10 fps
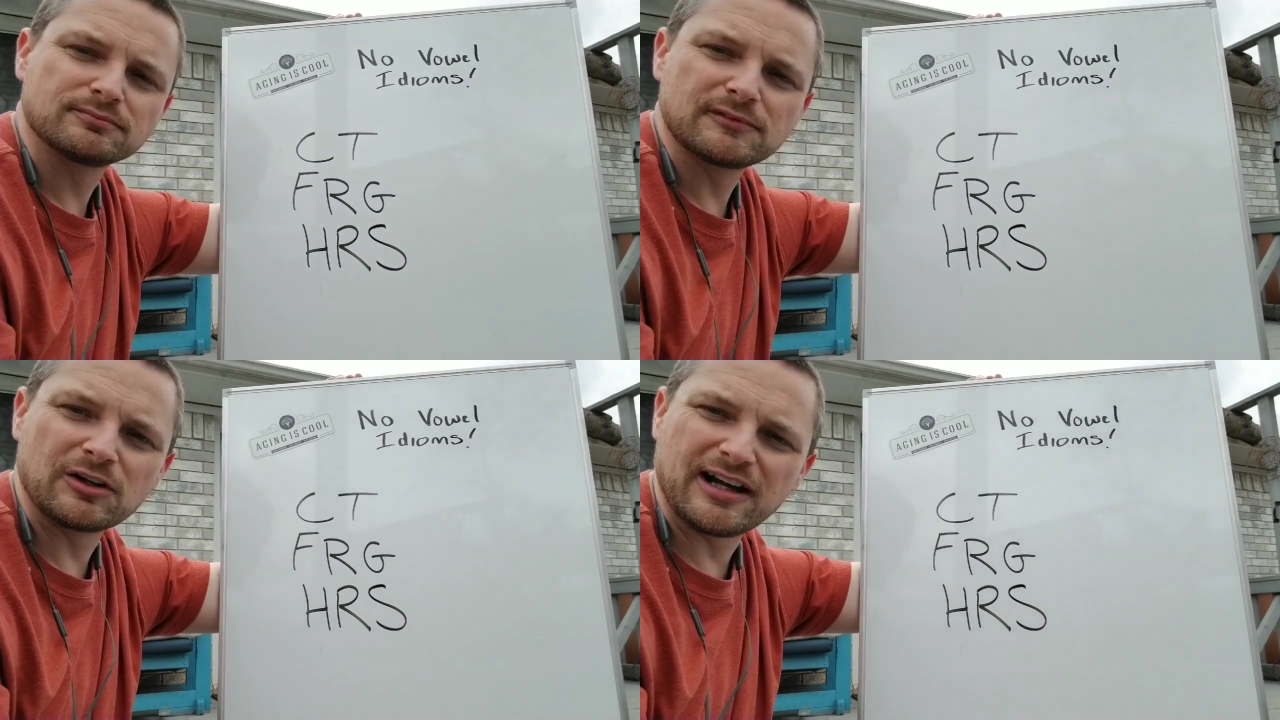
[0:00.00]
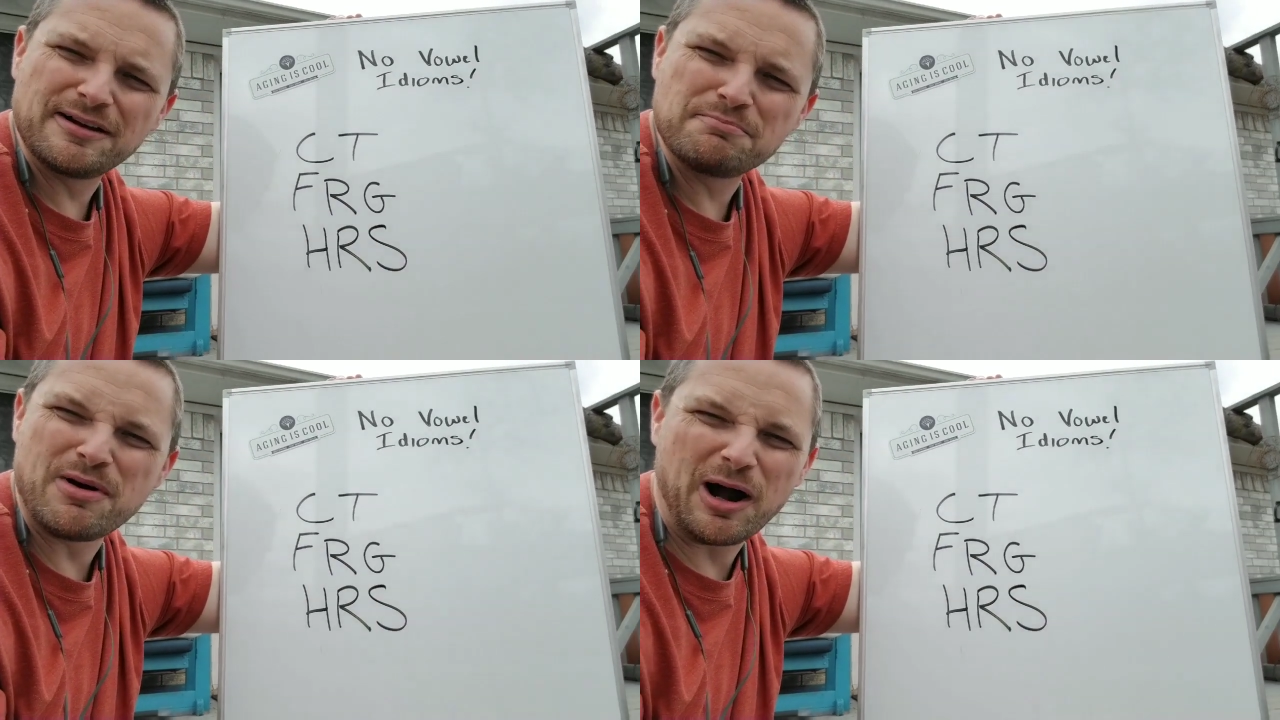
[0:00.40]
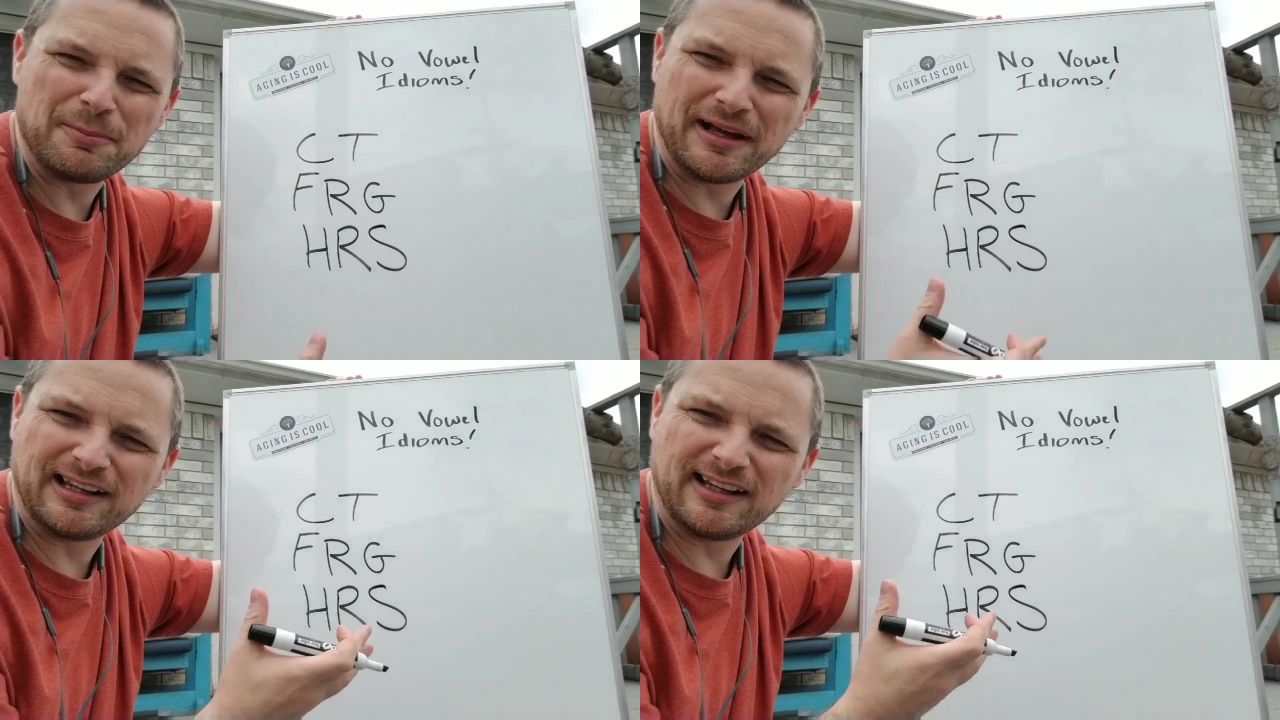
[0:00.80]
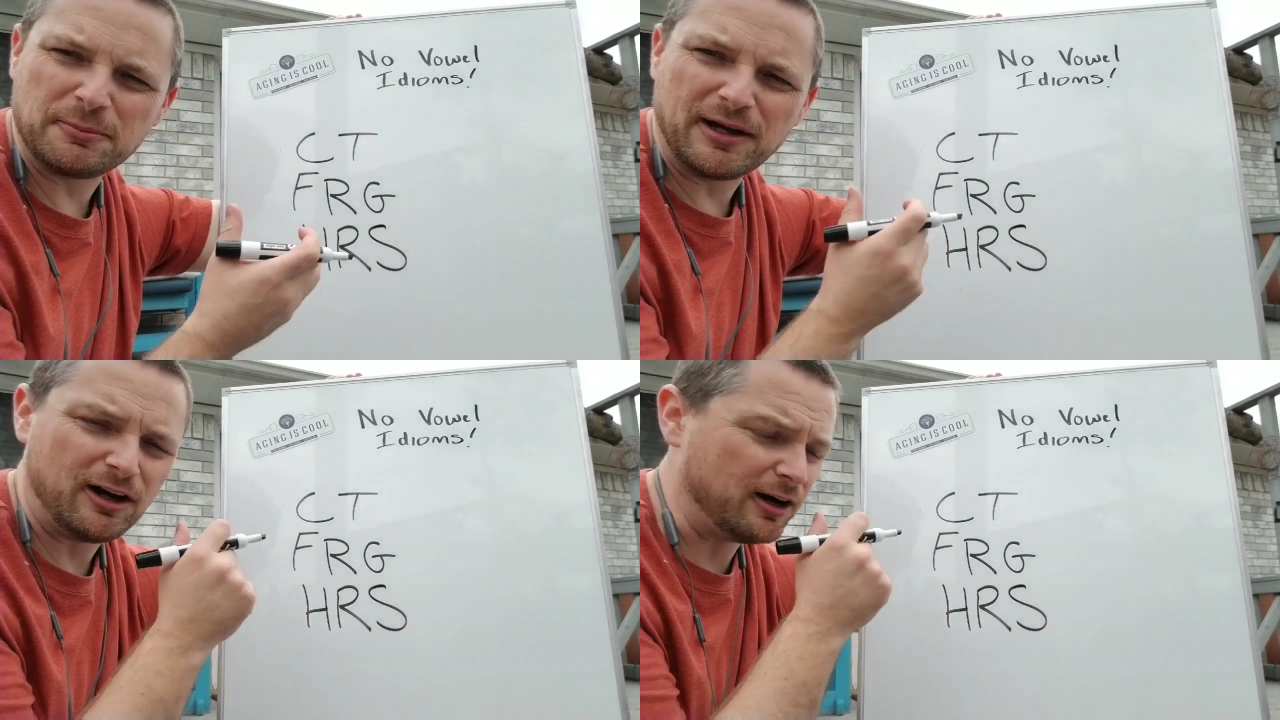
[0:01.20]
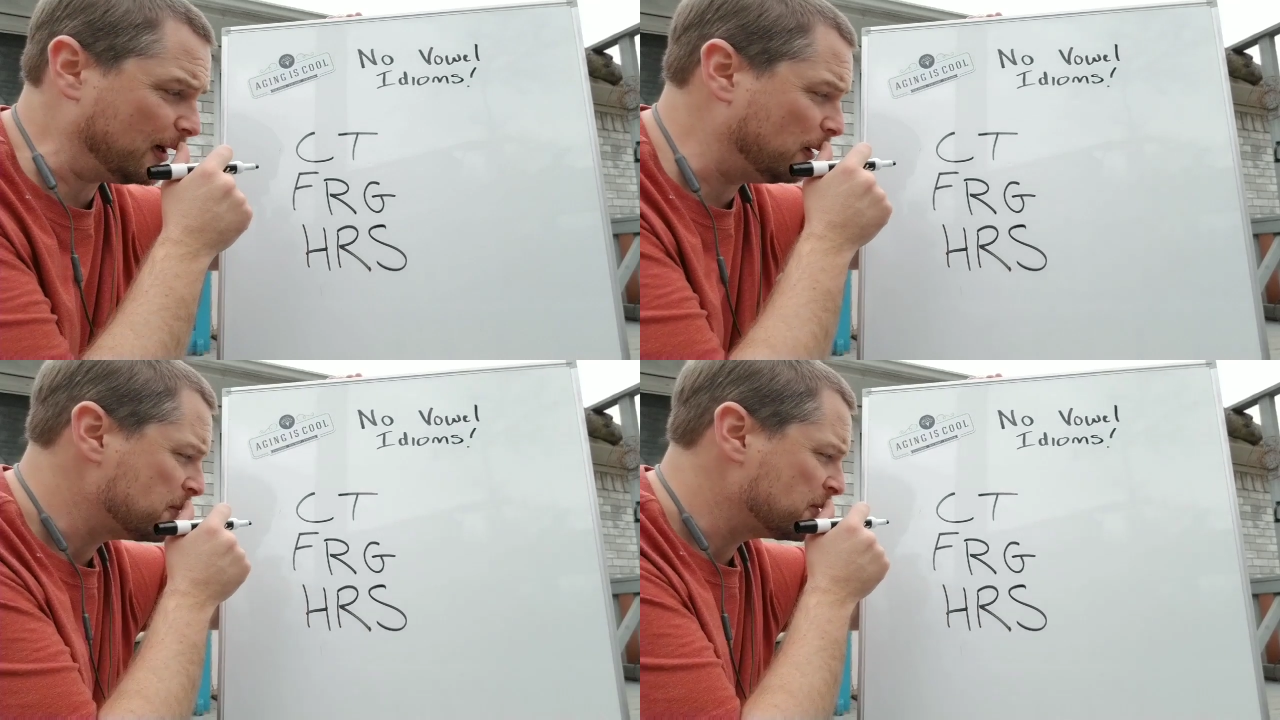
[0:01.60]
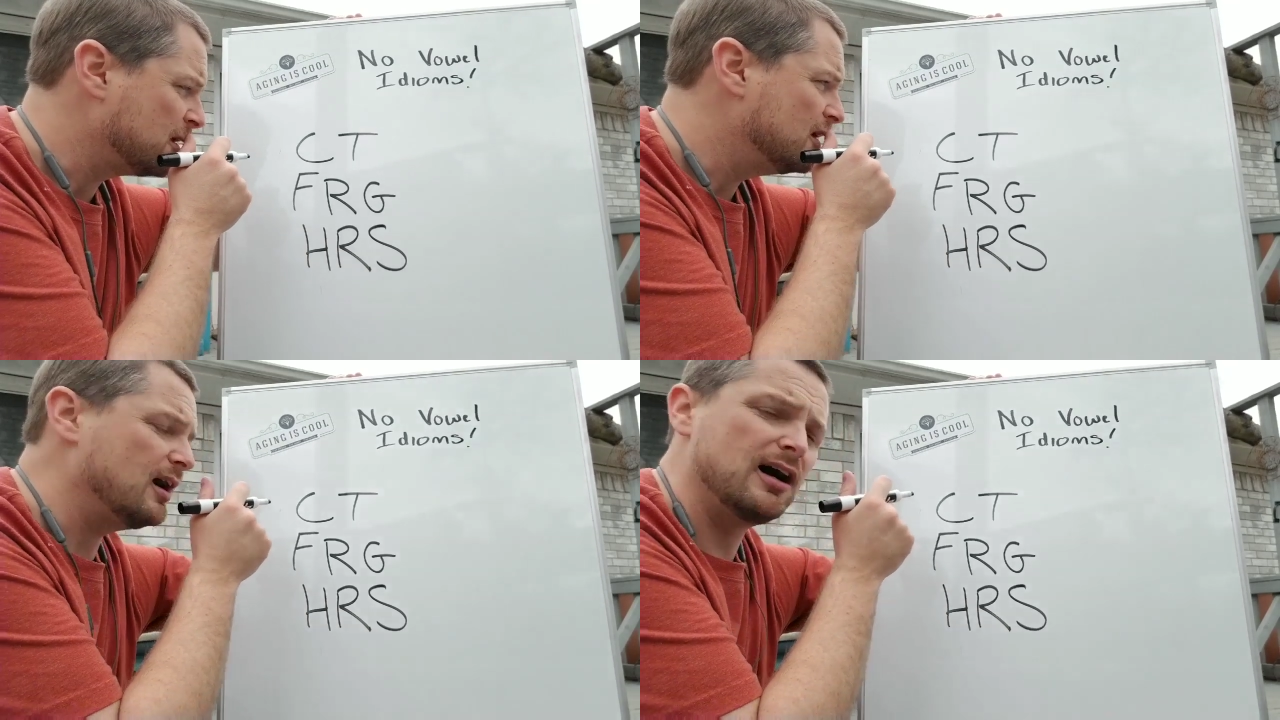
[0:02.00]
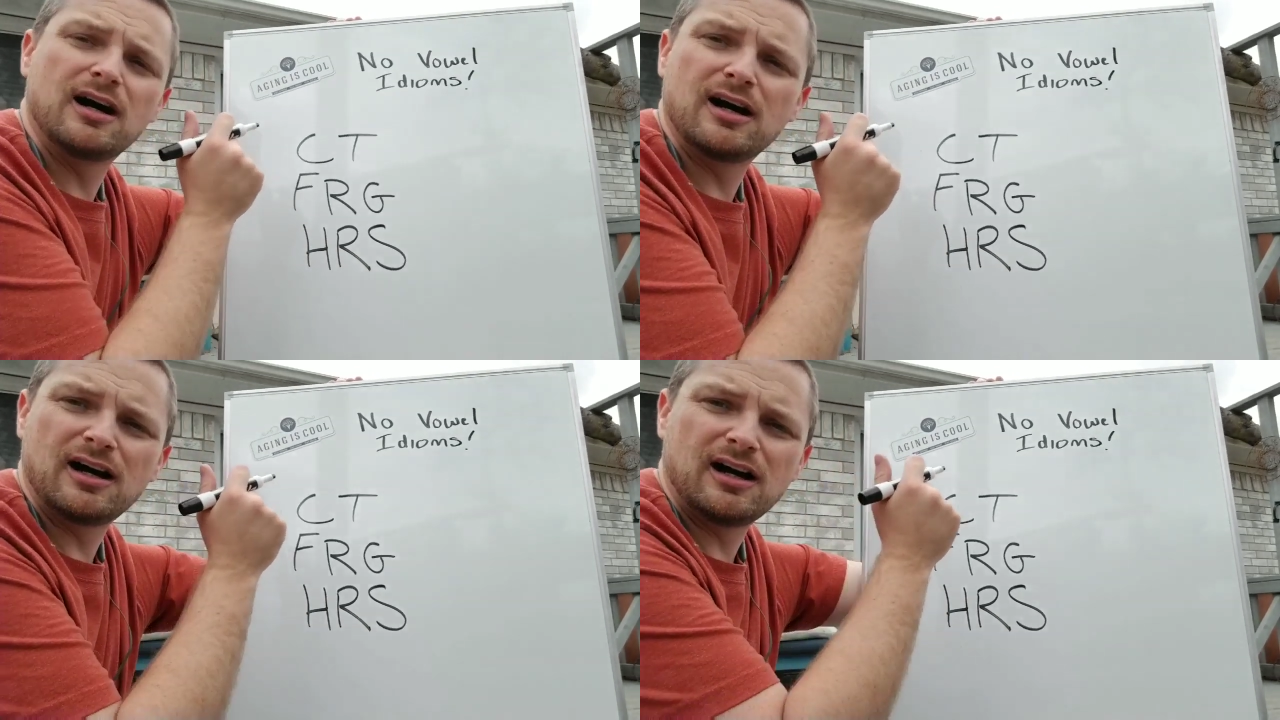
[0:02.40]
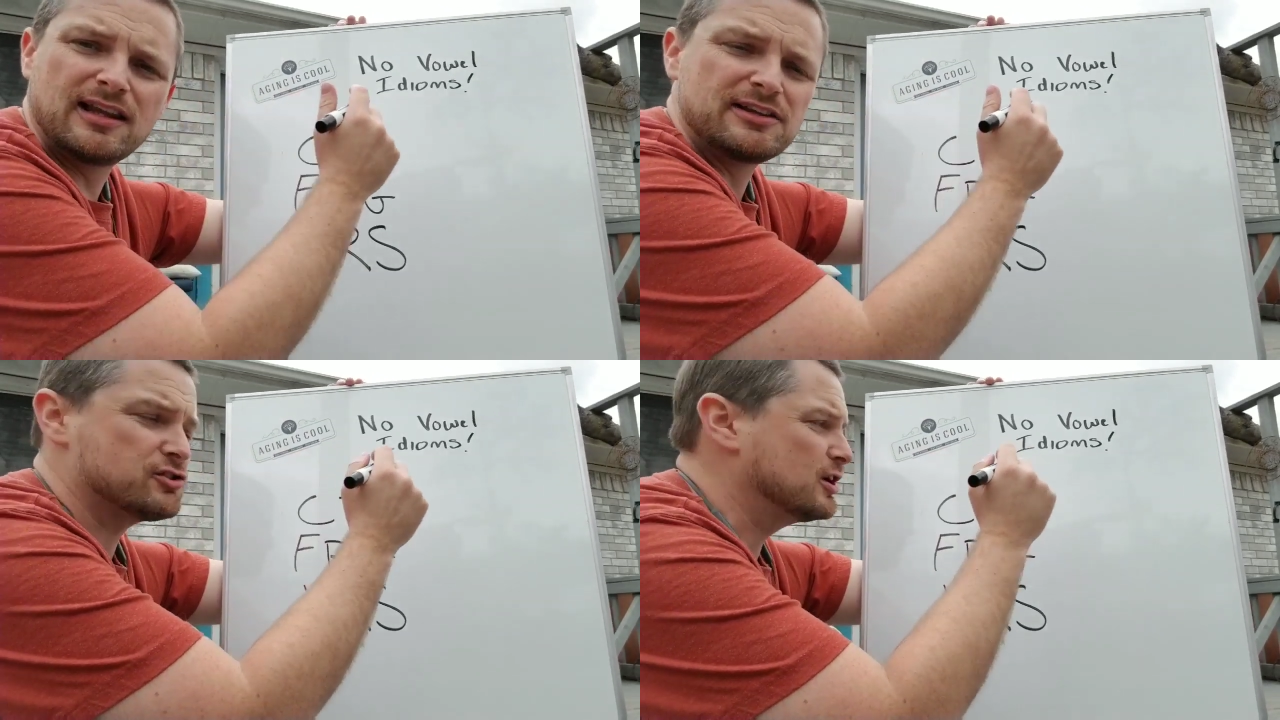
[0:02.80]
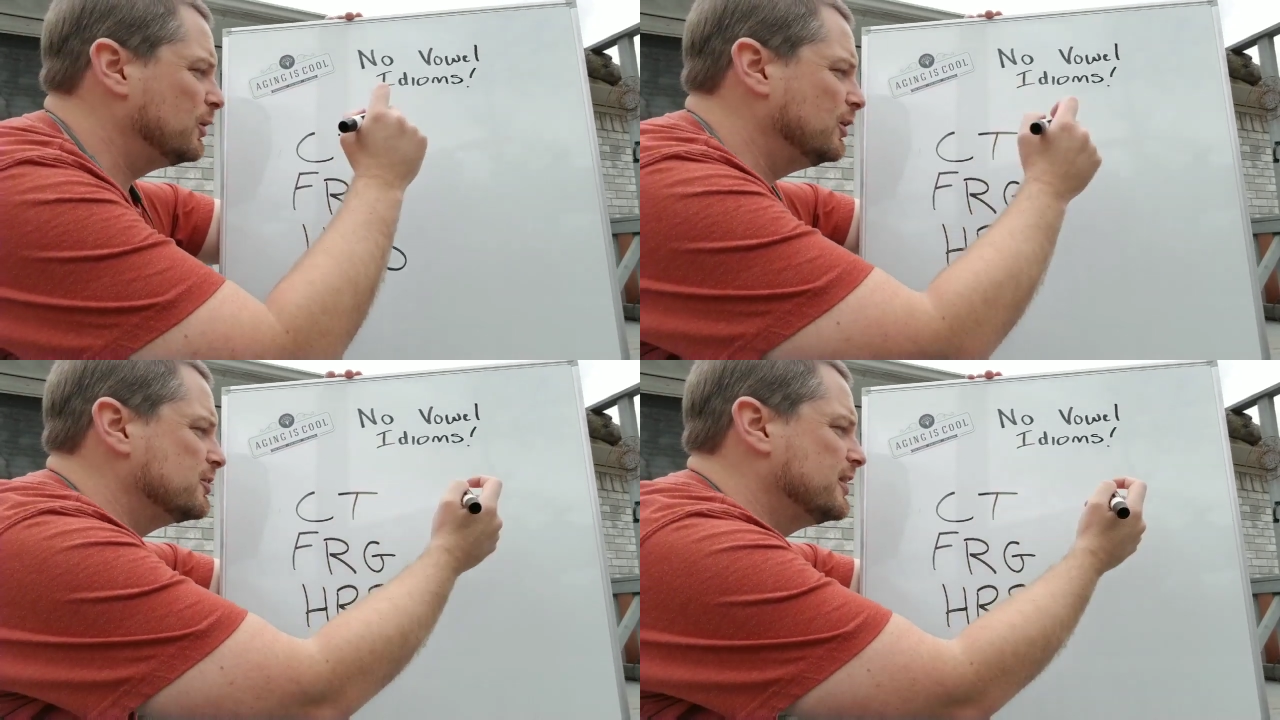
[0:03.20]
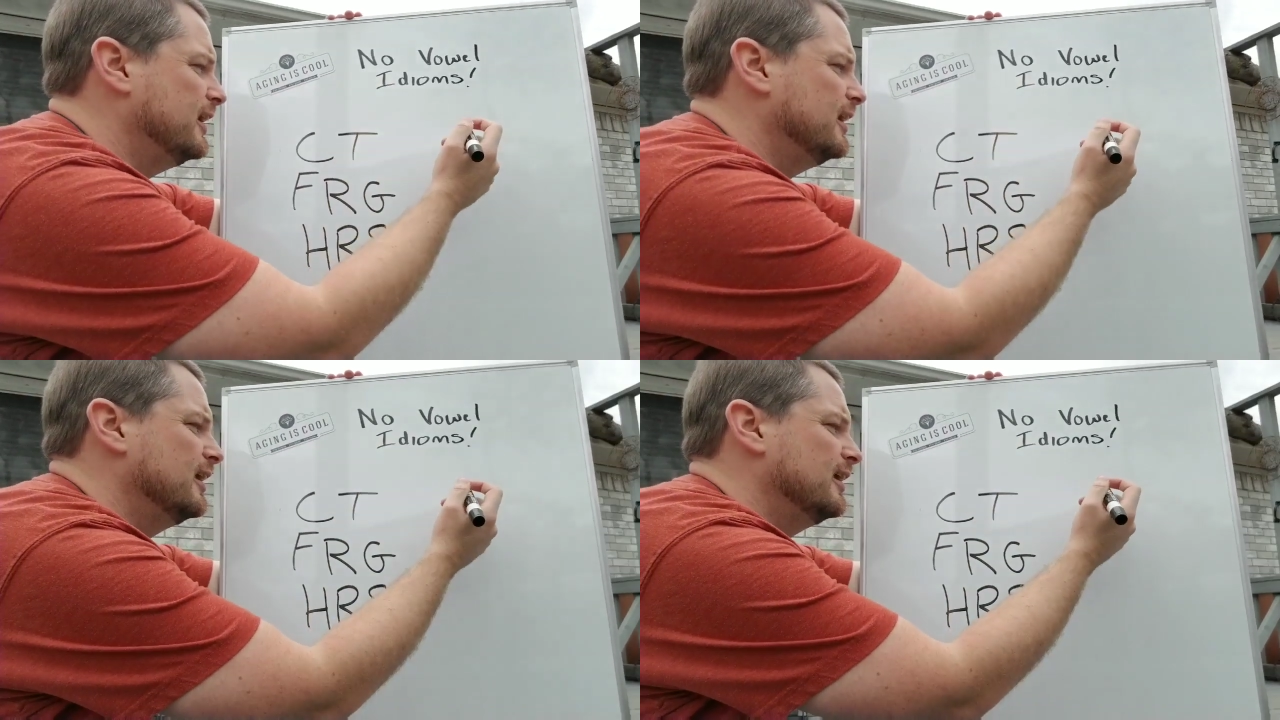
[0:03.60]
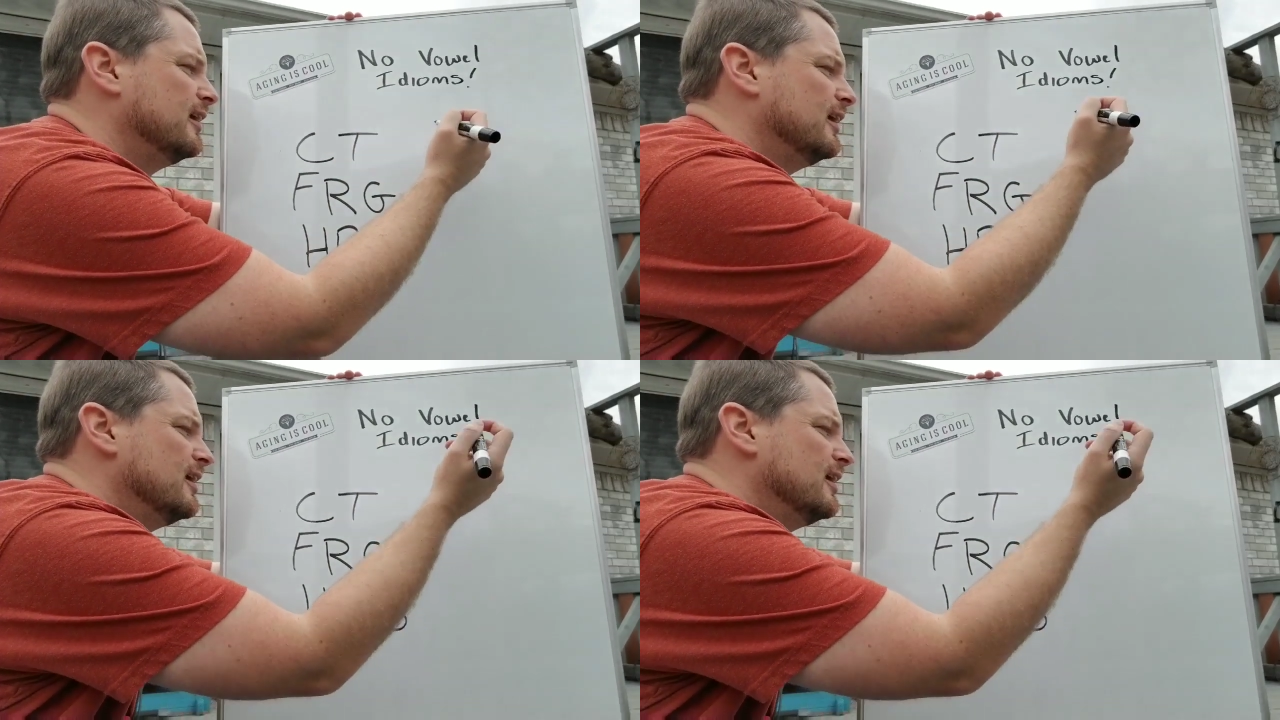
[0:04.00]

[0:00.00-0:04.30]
Okay, it might be a little bit harder. Let's go along here.